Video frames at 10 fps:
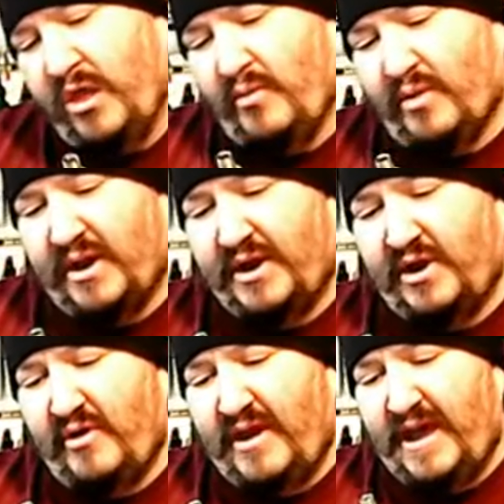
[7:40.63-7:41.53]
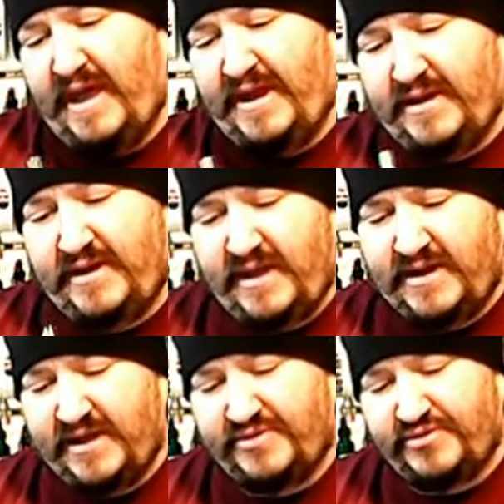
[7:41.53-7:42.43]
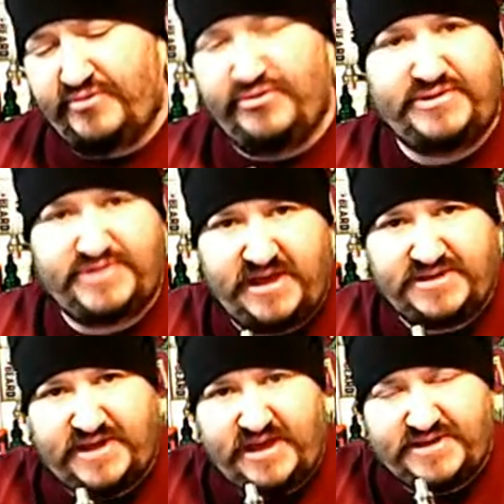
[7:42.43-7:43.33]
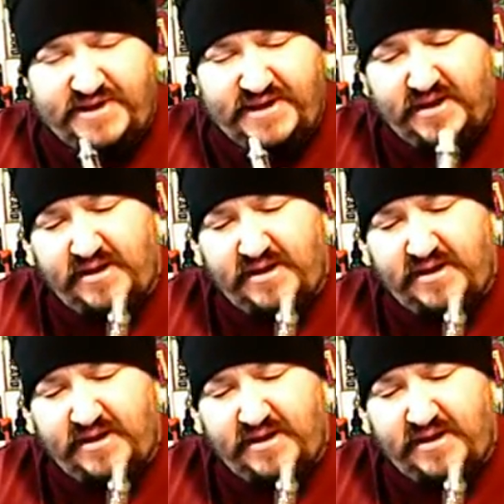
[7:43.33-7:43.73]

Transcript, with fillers: We're going to go ahead and, and get through this taste testing.